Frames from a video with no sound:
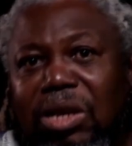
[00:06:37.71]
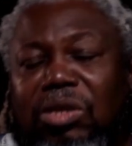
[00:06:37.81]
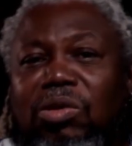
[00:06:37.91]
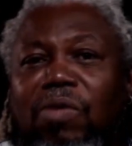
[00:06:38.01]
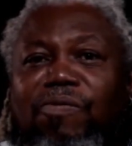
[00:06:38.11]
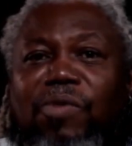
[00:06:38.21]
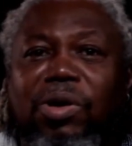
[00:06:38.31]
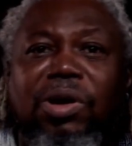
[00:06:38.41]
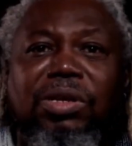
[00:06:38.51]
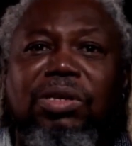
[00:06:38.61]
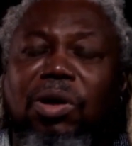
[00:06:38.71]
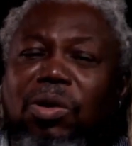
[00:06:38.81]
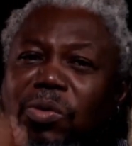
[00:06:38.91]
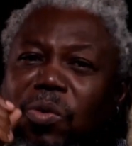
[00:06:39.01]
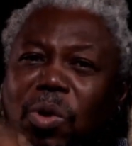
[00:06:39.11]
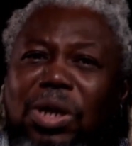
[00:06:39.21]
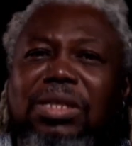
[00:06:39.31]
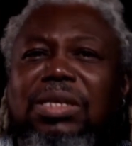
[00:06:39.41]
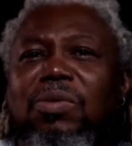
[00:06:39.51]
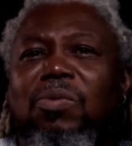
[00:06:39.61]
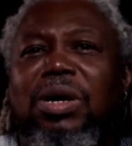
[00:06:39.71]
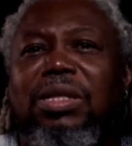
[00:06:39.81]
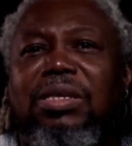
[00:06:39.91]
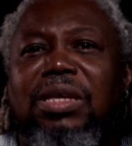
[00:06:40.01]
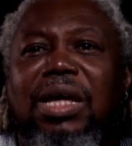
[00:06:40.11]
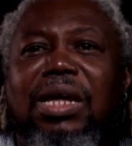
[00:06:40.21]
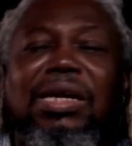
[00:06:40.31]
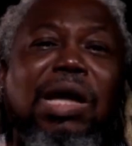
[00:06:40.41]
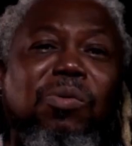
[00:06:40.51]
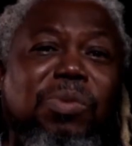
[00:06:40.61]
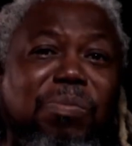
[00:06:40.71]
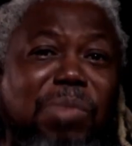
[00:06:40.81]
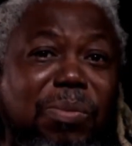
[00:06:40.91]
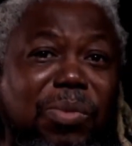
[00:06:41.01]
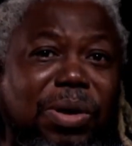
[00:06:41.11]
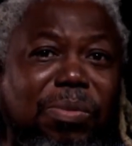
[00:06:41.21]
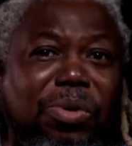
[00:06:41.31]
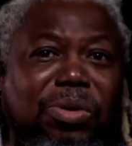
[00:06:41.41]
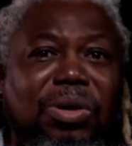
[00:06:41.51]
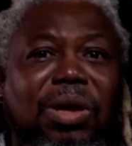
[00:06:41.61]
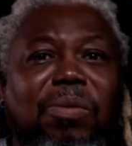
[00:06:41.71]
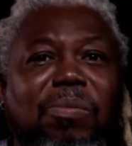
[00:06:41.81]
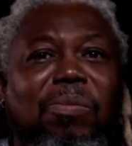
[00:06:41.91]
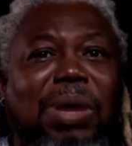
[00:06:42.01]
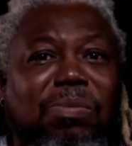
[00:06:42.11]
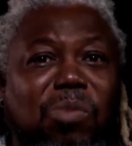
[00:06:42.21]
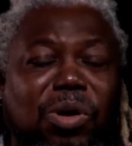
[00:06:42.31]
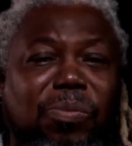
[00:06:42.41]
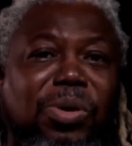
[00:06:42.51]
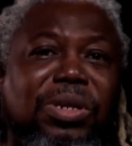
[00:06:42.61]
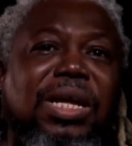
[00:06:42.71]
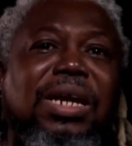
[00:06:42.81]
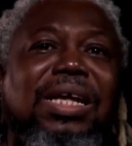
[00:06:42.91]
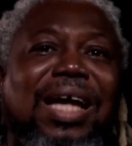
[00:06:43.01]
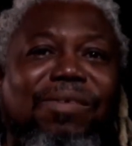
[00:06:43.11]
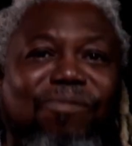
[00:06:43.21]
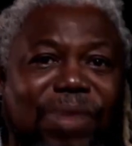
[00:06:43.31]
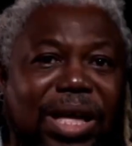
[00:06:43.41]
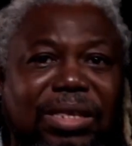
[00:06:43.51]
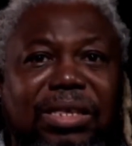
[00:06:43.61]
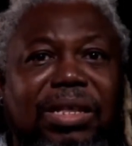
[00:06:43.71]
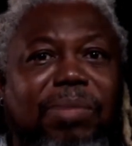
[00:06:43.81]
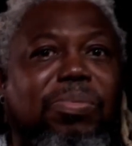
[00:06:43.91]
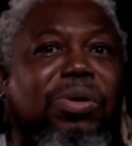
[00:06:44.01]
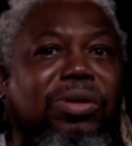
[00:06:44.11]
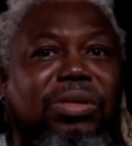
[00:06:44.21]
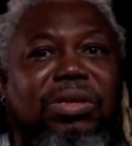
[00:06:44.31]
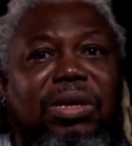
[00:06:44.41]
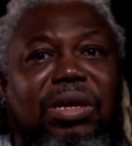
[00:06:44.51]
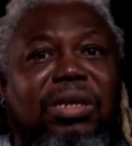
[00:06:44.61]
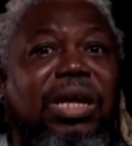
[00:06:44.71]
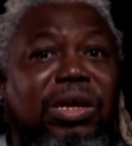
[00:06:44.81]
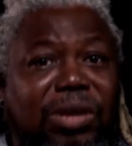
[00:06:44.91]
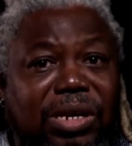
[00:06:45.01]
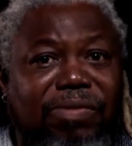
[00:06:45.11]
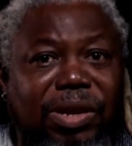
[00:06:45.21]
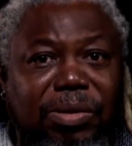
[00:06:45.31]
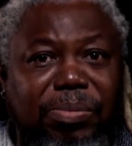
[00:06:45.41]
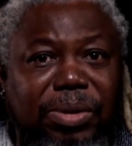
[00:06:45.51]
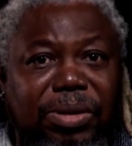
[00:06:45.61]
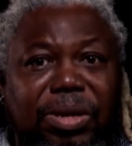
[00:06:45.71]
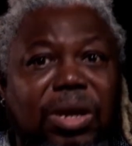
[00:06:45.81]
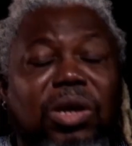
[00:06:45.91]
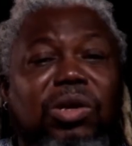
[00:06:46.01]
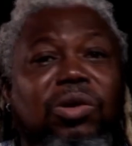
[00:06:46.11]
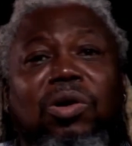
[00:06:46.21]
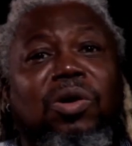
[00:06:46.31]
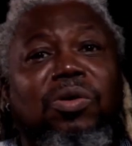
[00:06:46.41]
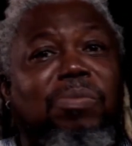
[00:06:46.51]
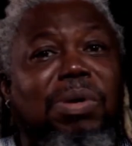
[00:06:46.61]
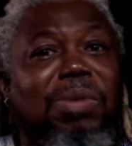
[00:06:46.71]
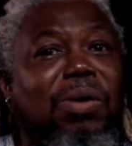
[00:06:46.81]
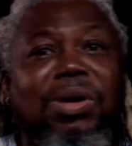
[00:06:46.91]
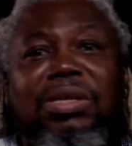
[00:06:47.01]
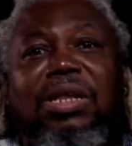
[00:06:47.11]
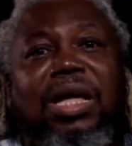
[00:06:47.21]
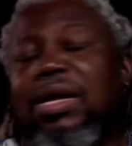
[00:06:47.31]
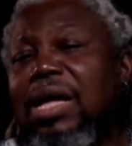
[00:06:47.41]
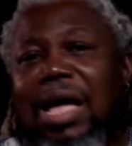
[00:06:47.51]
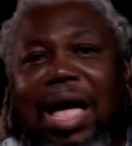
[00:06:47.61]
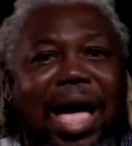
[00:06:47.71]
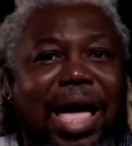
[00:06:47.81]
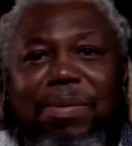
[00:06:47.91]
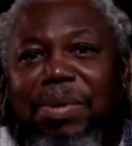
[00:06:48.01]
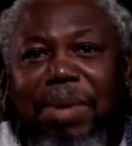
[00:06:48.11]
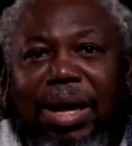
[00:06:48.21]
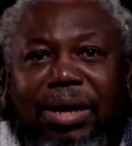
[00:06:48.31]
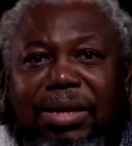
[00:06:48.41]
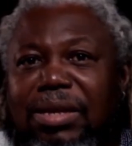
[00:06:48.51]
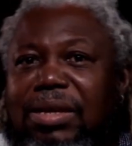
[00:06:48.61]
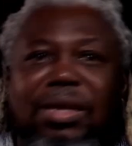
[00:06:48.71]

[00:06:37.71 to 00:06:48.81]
So focus on quality words that will be memorable, but more importantly, advance the plots that you are developing. You all remember words like, "I'll be back."